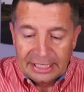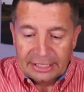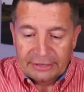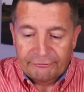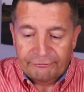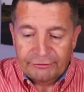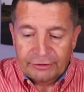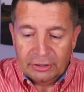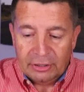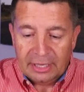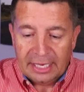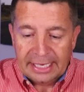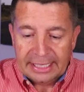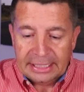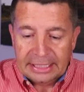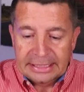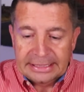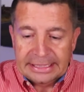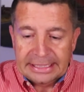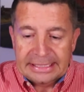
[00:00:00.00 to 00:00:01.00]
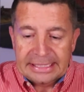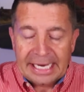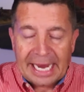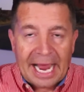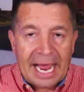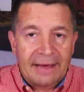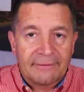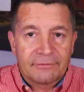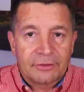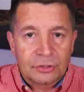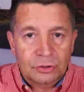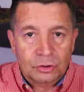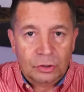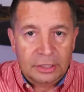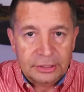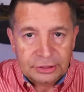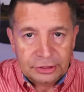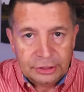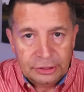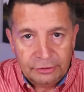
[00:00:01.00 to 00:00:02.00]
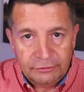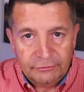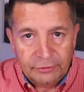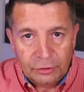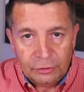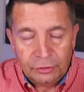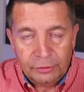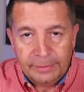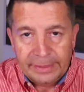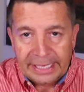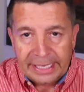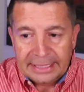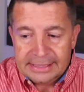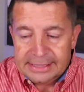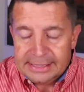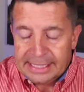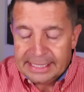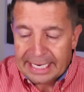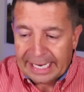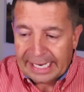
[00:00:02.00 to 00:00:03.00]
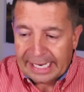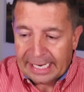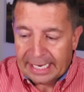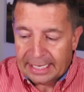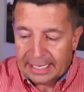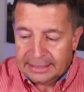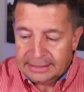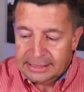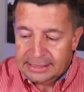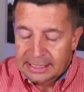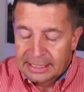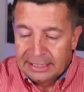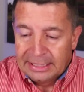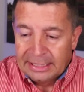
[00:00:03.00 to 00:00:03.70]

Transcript: you feel like you didn't have the trust of your voter base. And